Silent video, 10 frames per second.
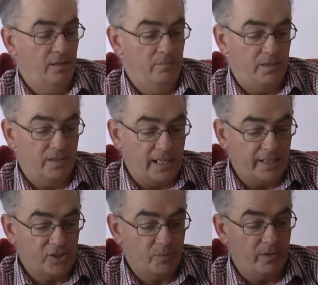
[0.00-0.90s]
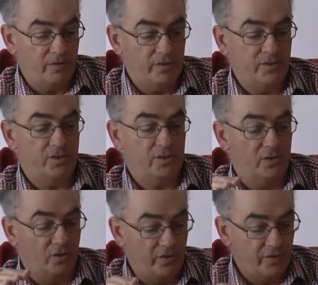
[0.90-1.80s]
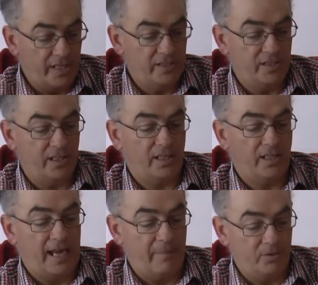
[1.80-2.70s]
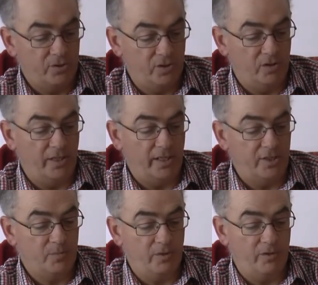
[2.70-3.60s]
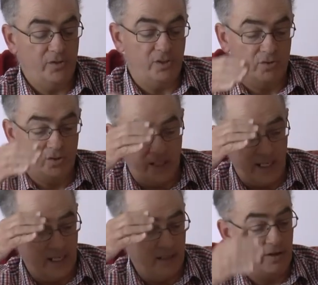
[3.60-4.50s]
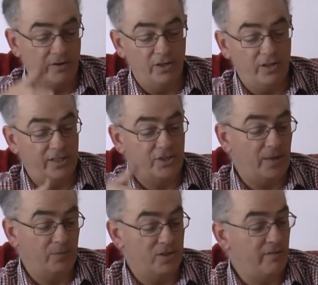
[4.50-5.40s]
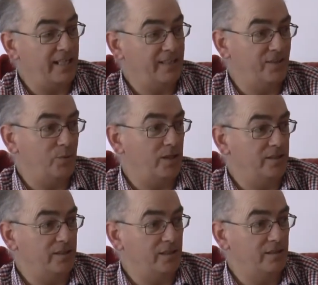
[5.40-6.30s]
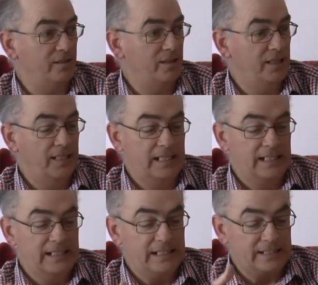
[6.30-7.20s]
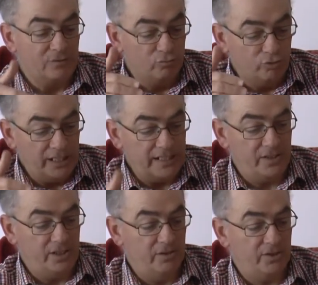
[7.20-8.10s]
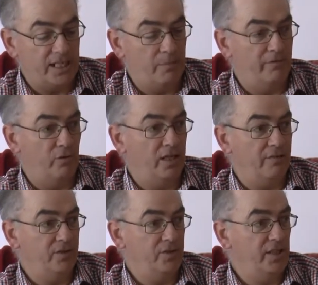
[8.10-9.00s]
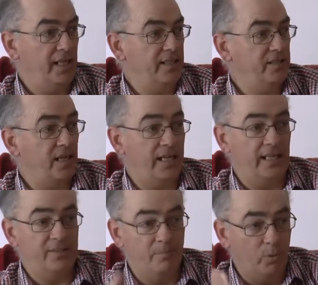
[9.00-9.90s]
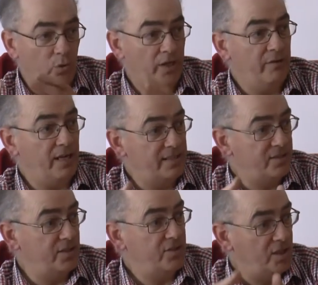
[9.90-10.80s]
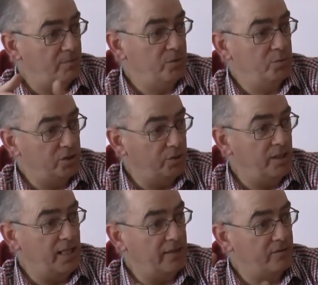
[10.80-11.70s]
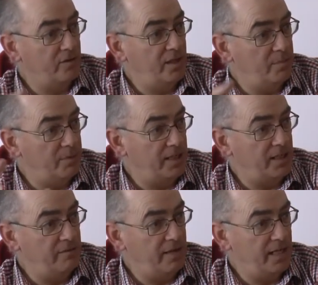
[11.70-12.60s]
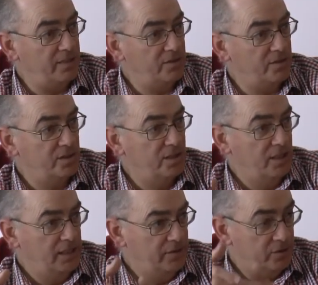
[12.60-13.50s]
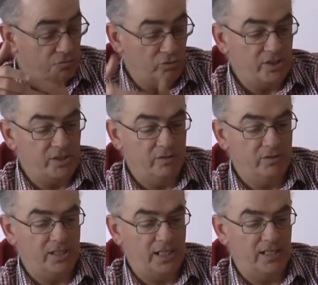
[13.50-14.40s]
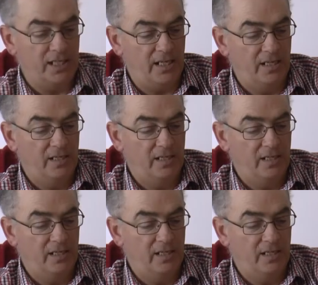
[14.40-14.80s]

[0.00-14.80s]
But that experience was authentic, apostolic experience. You see it in the very early chapters of Acts as well, don't you? And the reason you'll stand before governors and kings, and it's borne out as the disciples were doing that in the beginning of Acts, the reason you'll stand there,